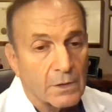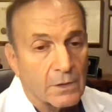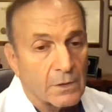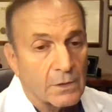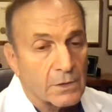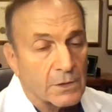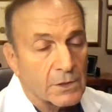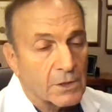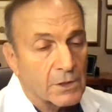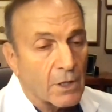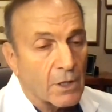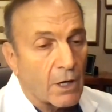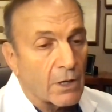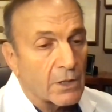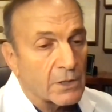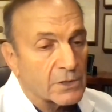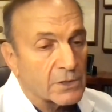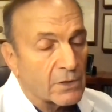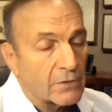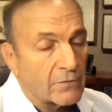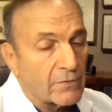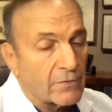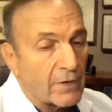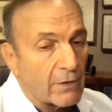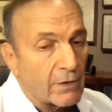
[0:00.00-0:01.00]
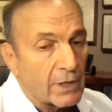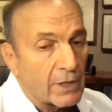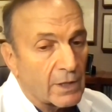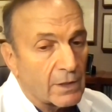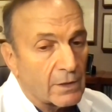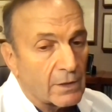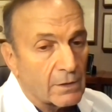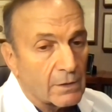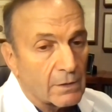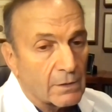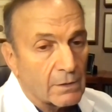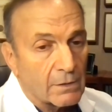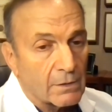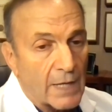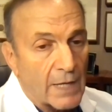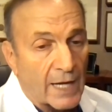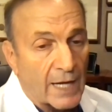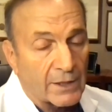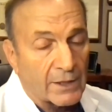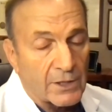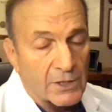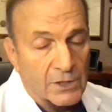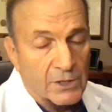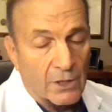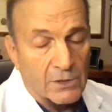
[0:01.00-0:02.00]
scars are very
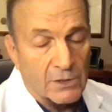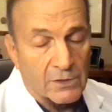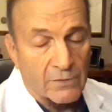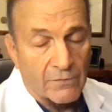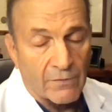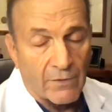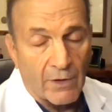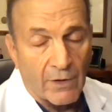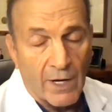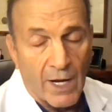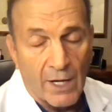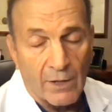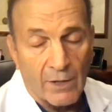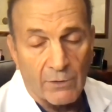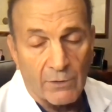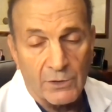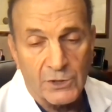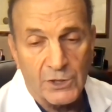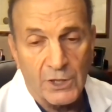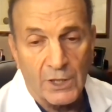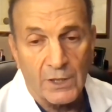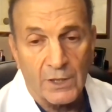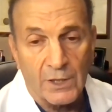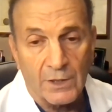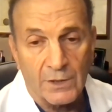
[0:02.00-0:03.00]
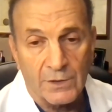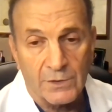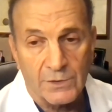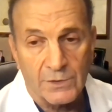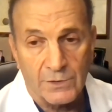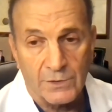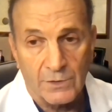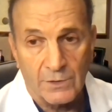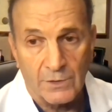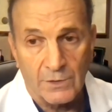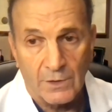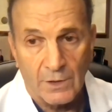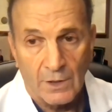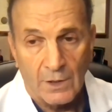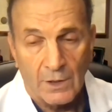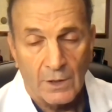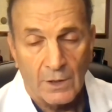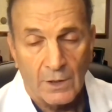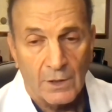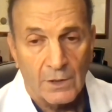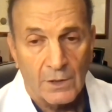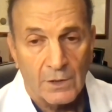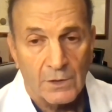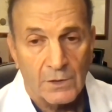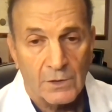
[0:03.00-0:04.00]
heterogeneous.
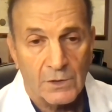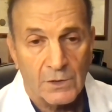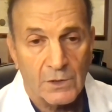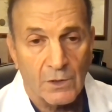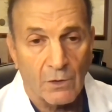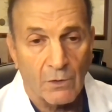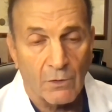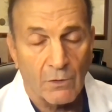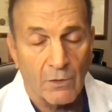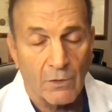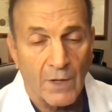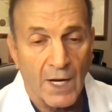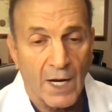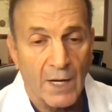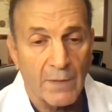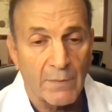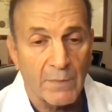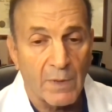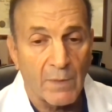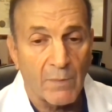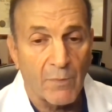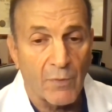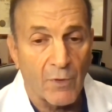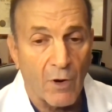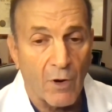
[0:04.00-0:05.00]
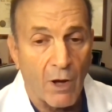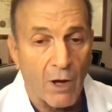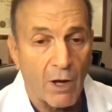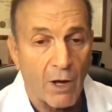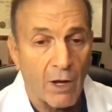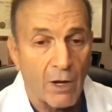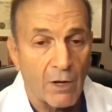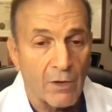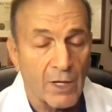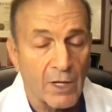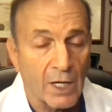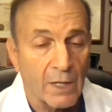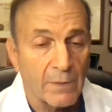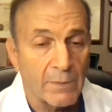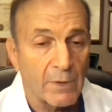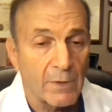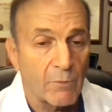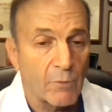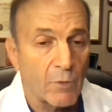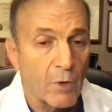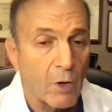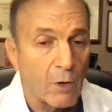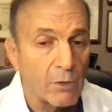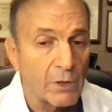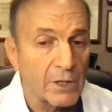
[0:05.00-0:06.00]
So they can be broad, they can be
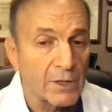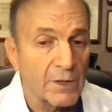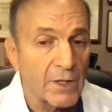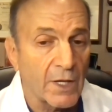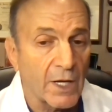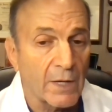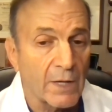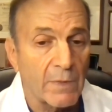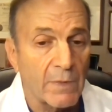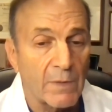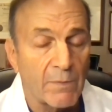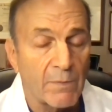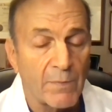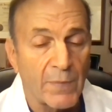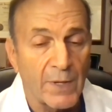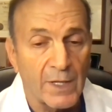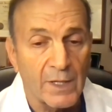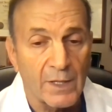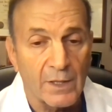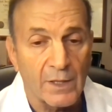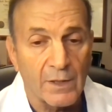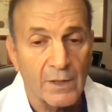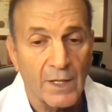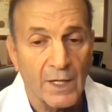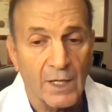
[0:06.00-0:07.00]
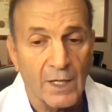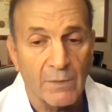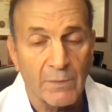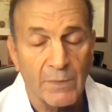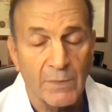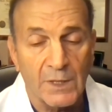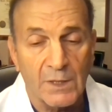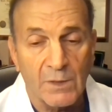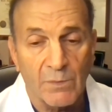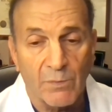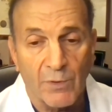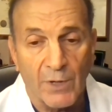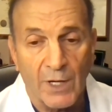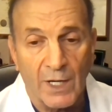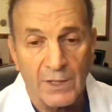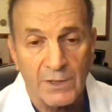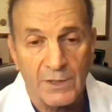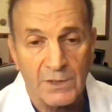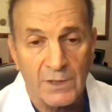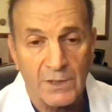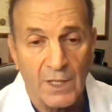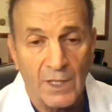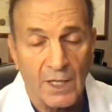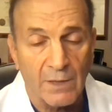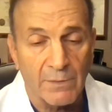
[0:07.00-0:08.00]
rolling, they can be pitted, they can be
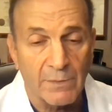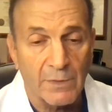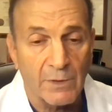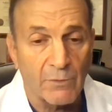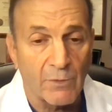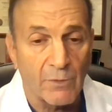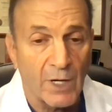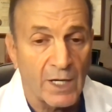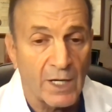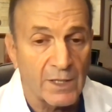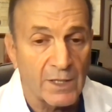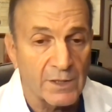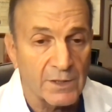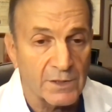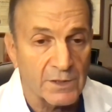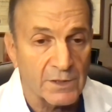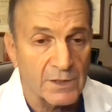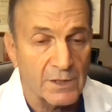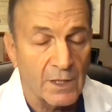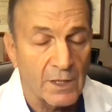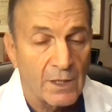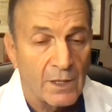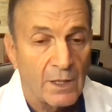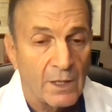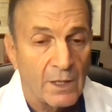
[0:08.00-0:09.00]
depressed, they can be raised.